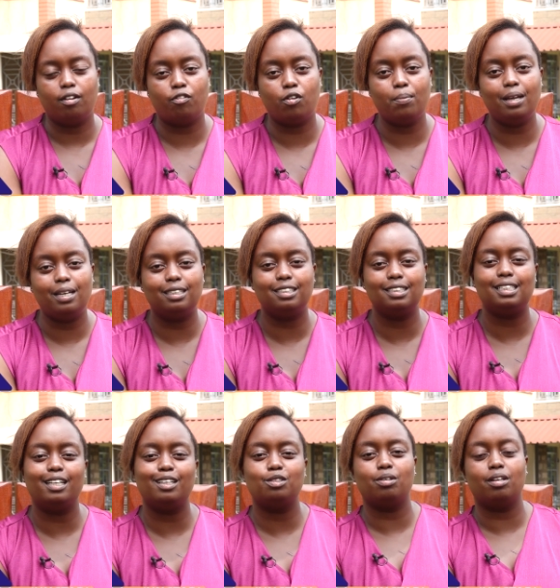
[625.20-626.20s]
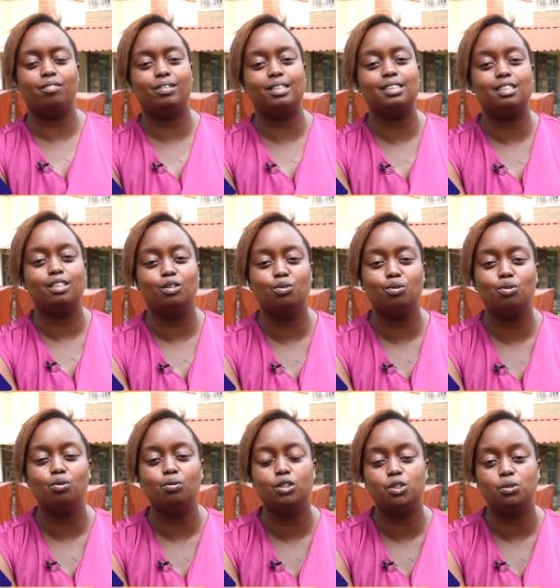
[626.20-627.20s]
for me, I'd just like to advise the youth
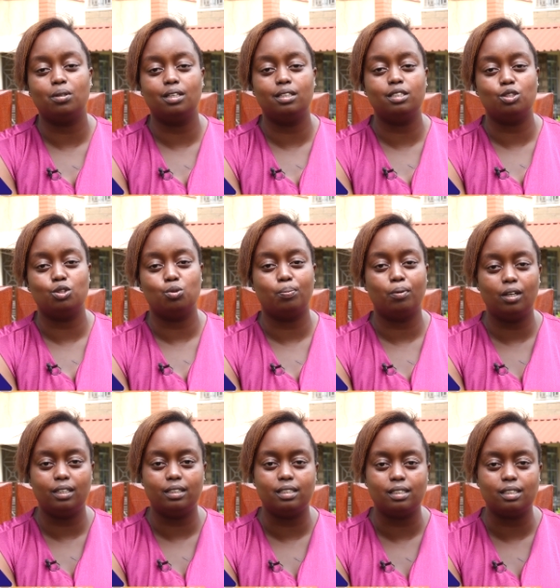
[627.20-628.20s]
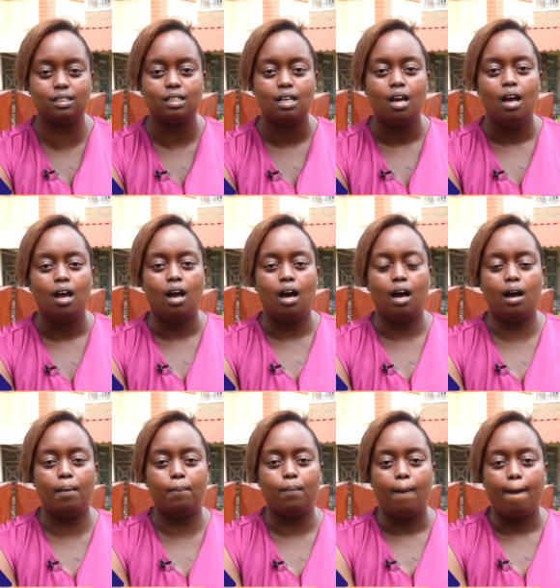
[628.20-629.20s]
who wish to get into politics,
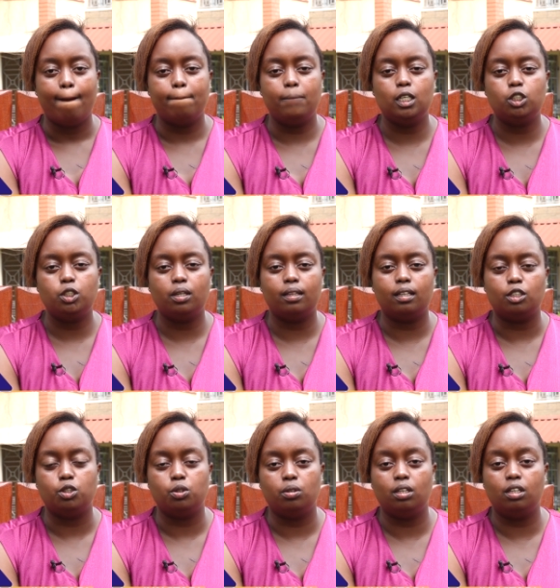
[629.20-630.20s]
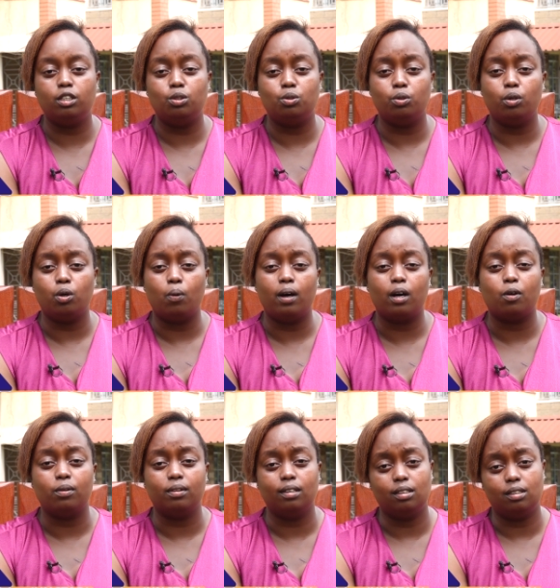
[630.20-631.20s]
um, make sure that you really do your work
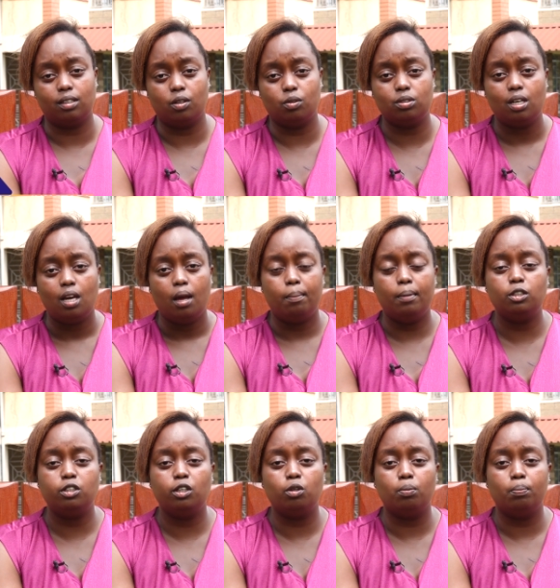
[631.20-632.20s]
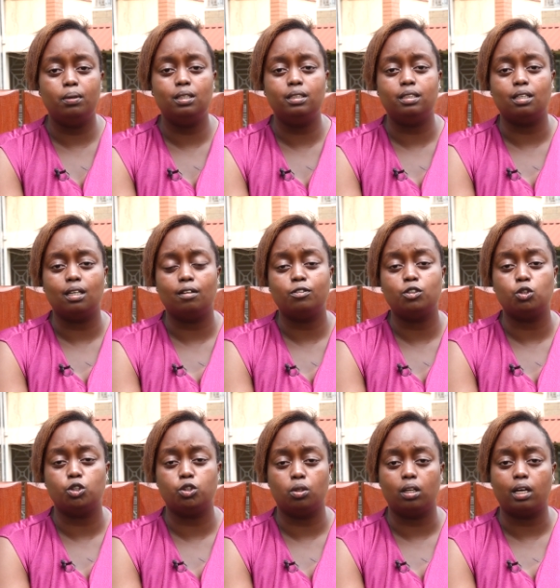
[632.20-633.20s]
on the ground. Make sure you build enough
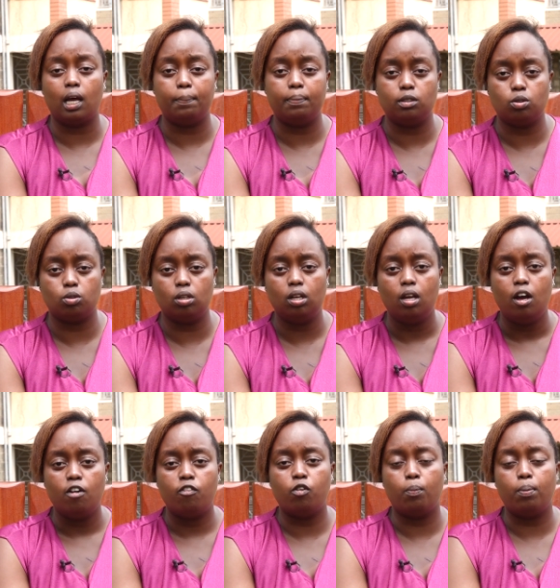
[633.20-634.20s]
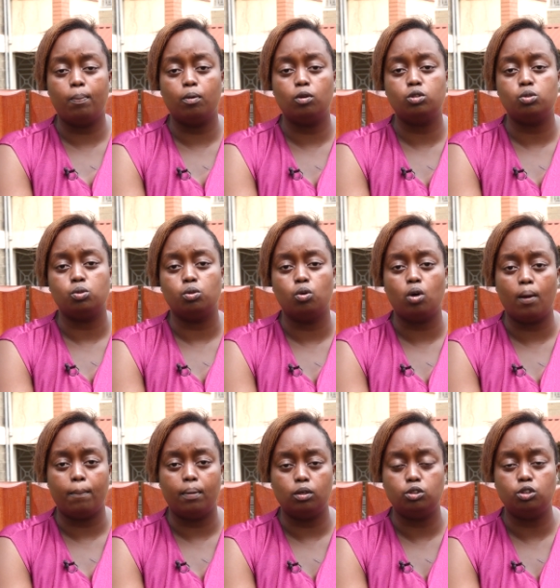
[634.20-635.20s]
social capital mm -hmm. for people to know
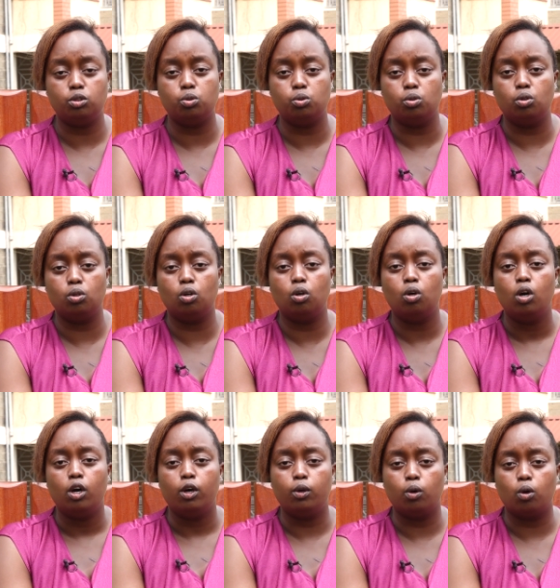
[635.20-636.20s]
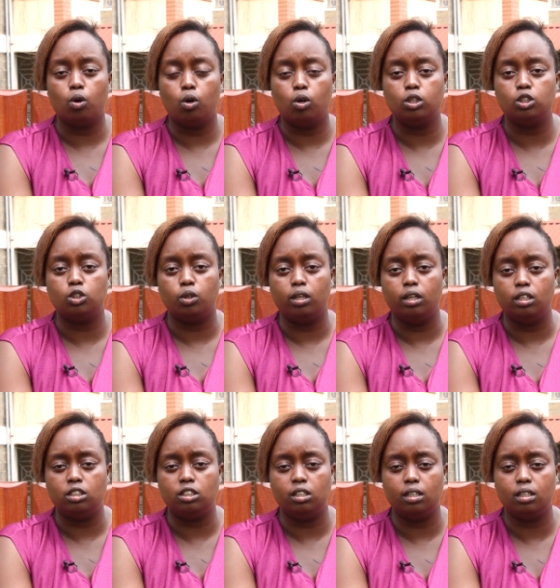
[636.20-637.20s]
about you, to know your cause, your
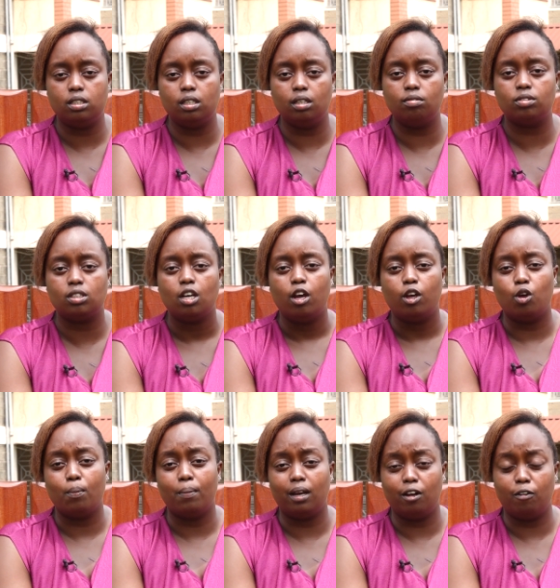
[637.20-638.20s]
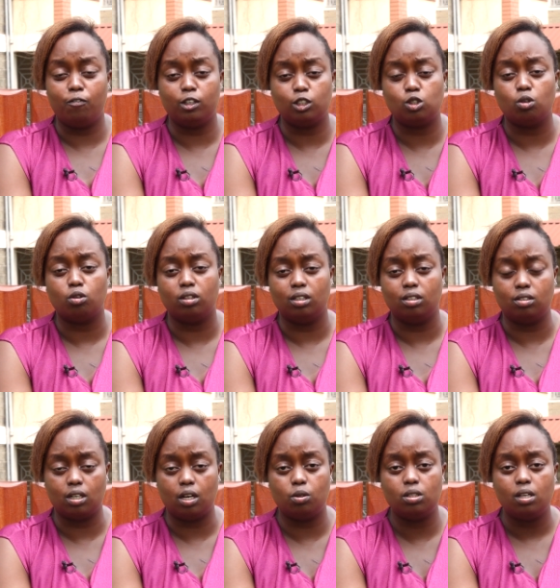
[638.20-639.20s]
initiatives, mm -hmm. your manifesto on the
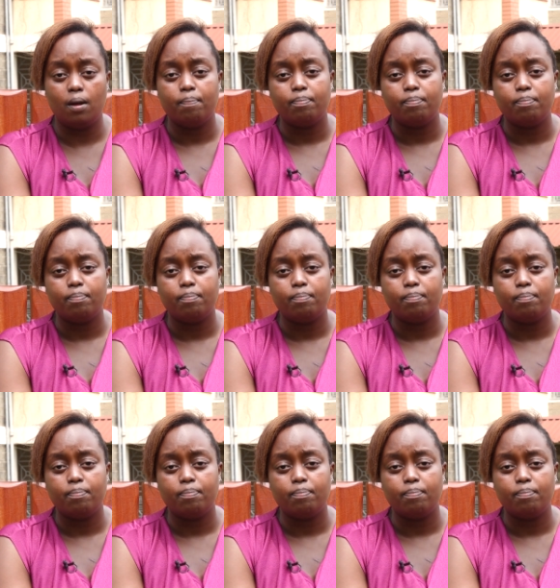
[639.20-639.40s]
ground.